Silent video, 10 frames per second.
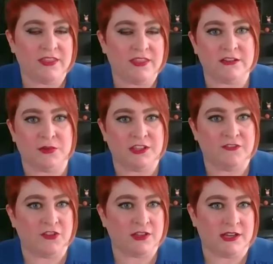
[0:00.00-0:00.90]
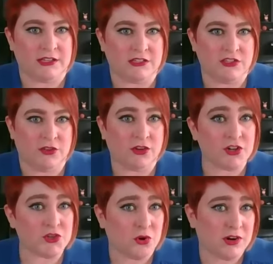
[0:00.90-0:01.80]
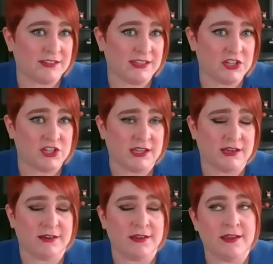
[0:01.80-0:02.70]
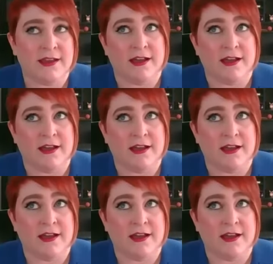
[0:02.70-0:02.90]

They didn't really feel connected to the larger organization.